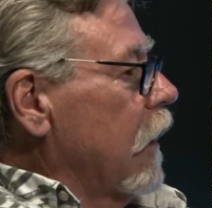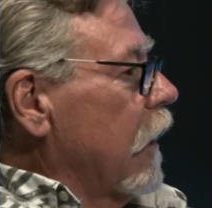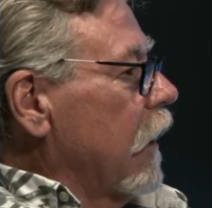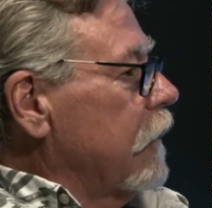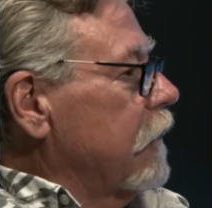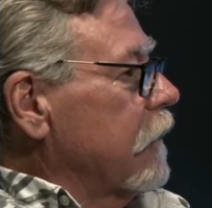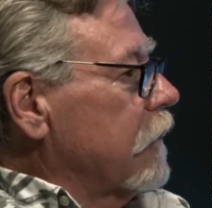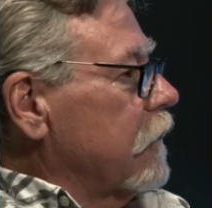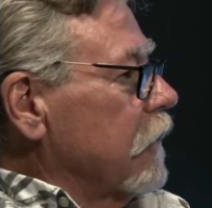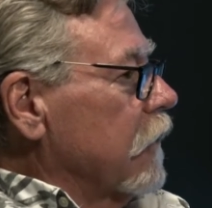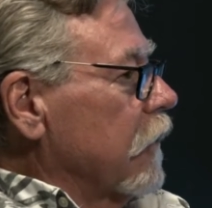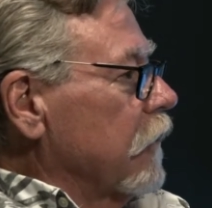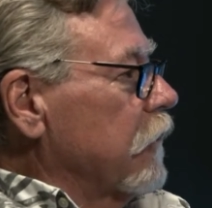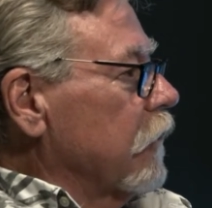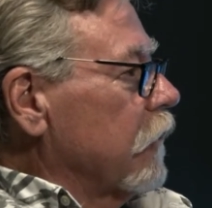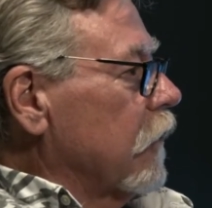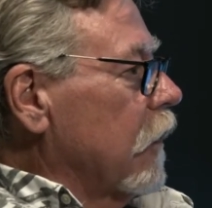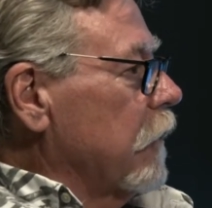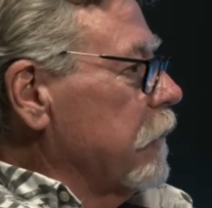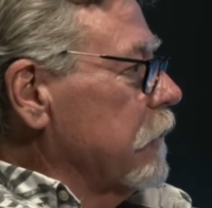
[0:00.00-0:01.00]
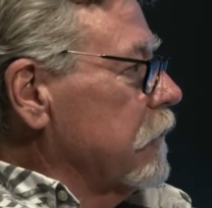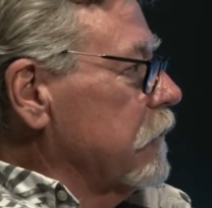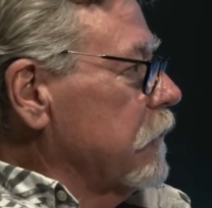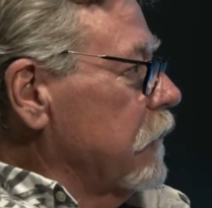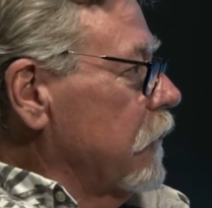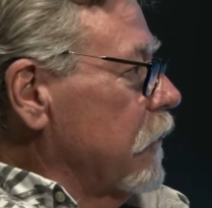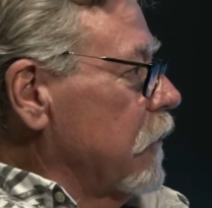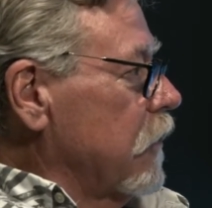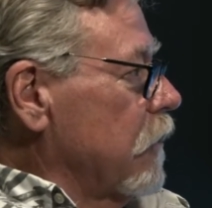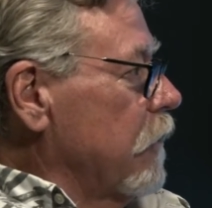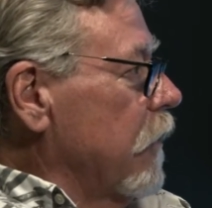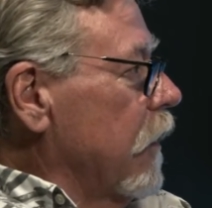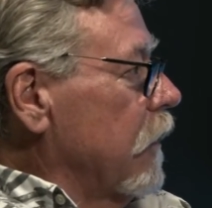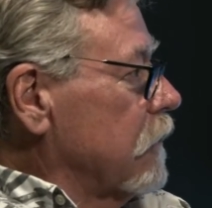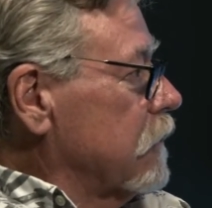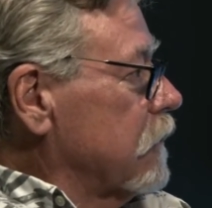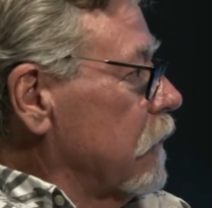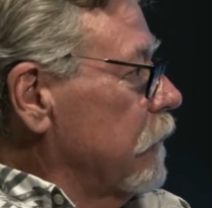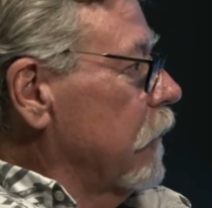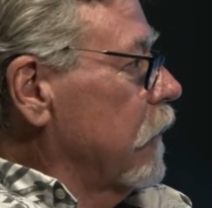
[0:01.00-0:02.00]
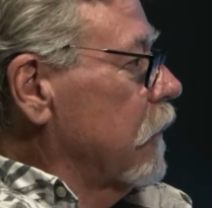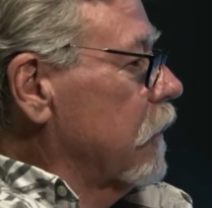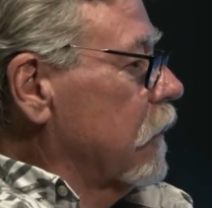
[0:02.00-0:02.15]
I think the other opportunity about somebody